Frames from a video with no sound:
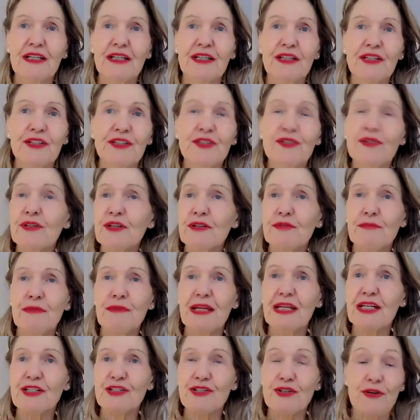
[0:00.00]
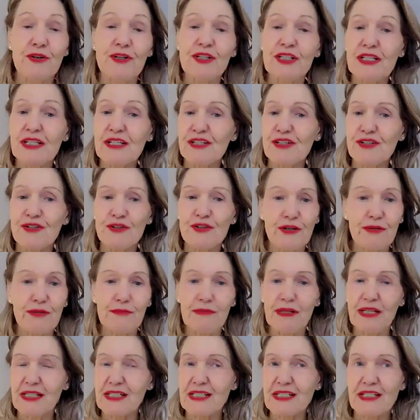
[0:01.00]
you can make choices, you can
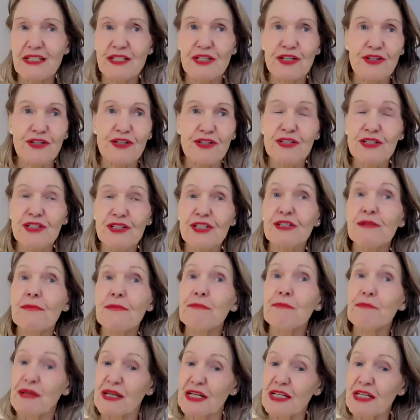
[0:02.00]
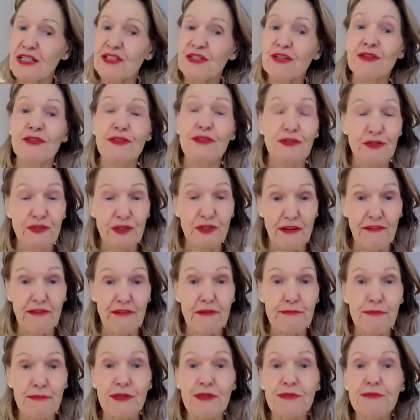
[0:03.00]
make decisions based on your
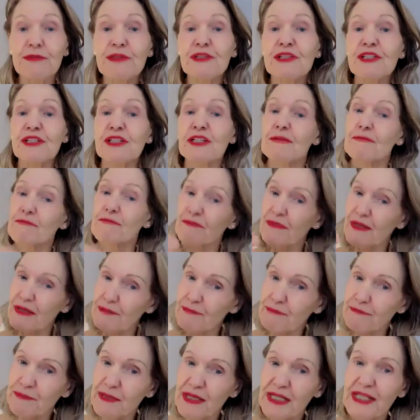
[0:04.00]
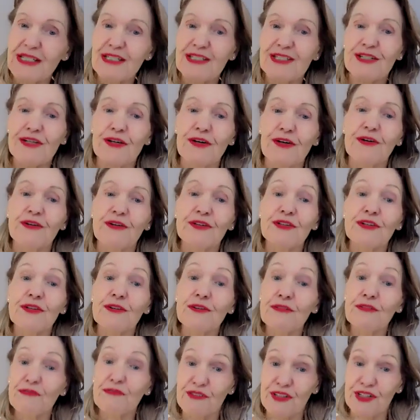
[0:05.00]
driving purpose, based on
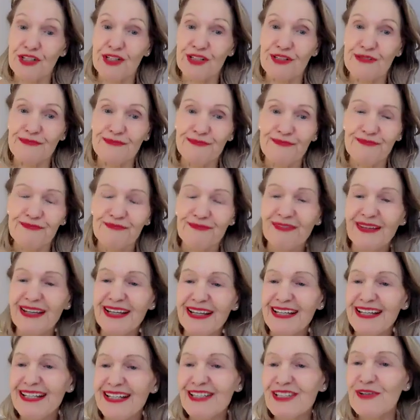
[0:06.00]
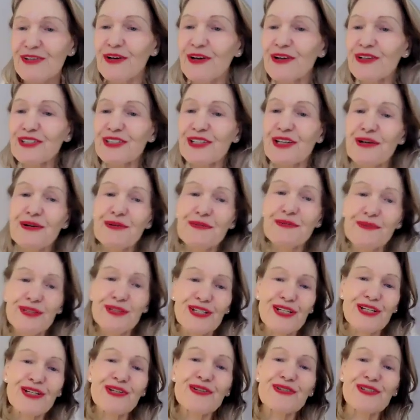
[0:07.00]
your vision. So, Oscar, what
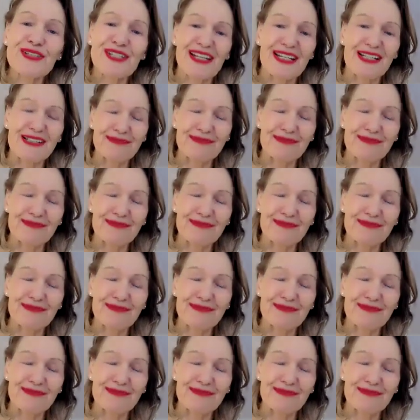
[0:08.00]
do you say?